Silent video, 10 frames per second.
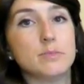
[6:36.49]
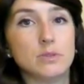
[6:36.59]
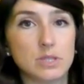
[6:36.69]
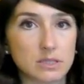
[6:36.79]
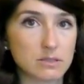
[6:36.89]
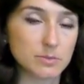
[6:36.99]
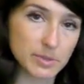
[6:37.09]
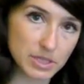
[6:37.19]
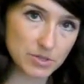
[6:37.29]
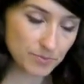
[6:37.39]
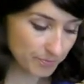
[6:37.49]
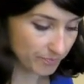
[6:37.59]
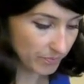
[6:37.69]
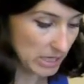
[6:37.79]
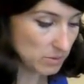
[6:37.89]
musical speech.
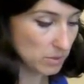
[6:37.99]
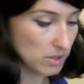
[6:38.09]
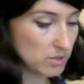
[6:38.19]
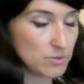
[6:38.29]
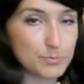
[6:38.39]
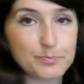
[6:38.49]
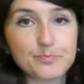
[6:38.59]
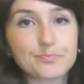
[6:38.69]
That's what he did.